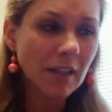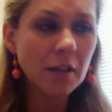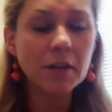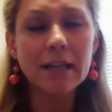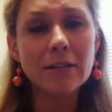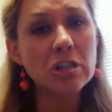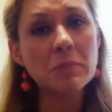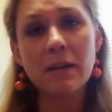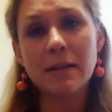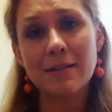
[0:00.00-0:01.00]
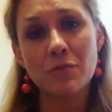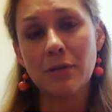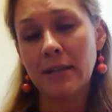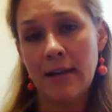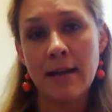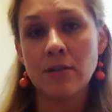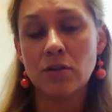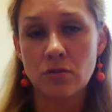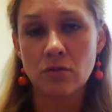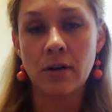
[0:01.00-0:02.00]
you know, again, just because it's a really nice
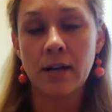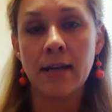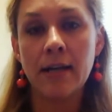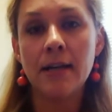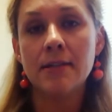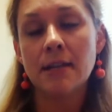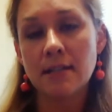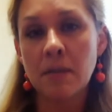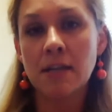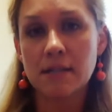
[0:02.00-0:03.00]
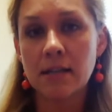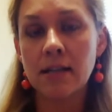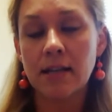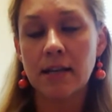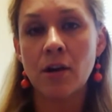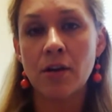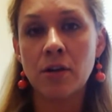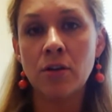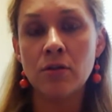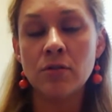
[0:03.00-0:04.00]
story doesn't mean it's going to get on the
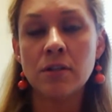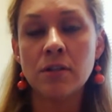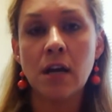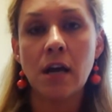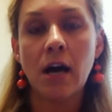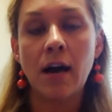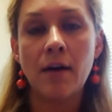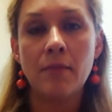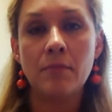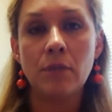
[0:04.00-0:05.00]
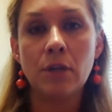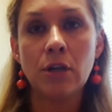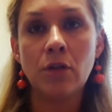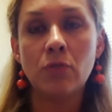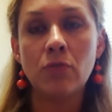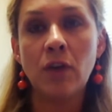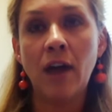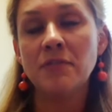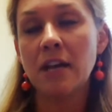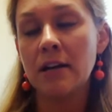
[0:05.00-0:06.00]
news. Um, you know, you
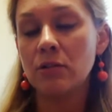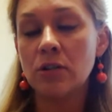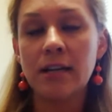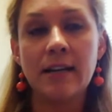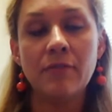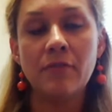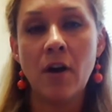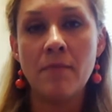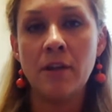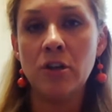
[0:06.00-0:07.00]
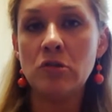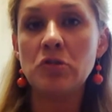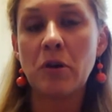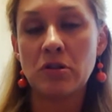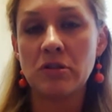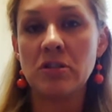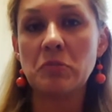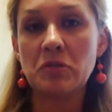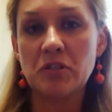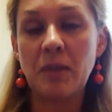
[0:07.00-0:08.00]
have to kind of look at it from the news person's
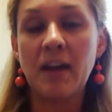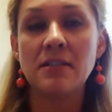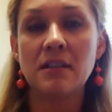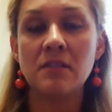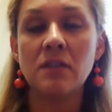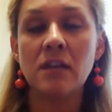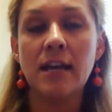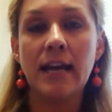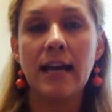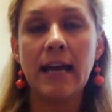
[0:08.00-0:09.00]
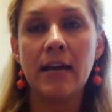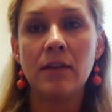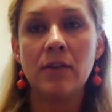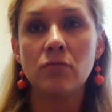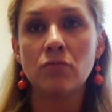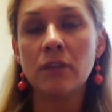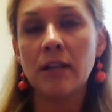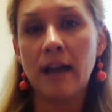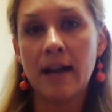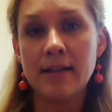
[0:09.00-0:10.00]
perspective and
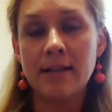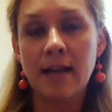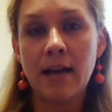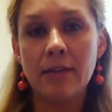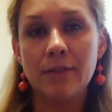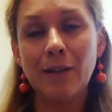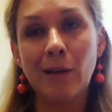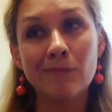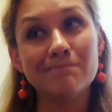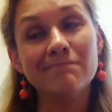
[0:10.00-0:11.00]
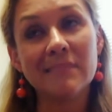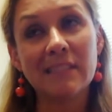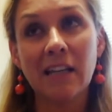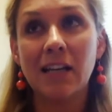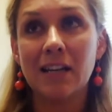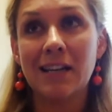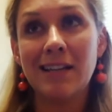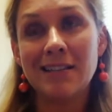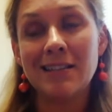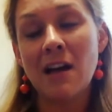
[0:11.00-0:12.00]
realize that, you know,
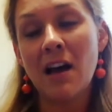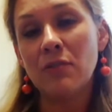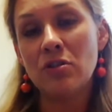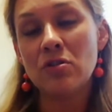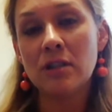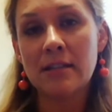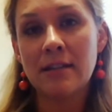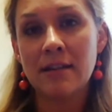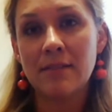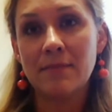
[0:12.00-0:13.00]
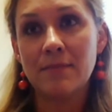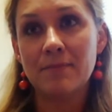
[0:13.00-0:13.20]
it's not usually the